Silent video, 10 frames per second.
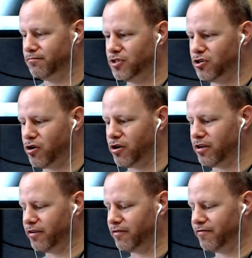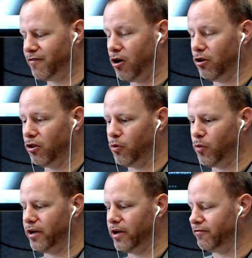started to fall the
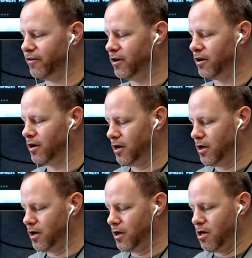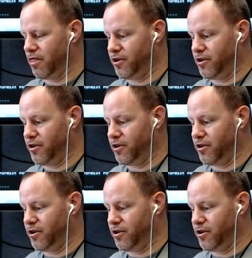way of the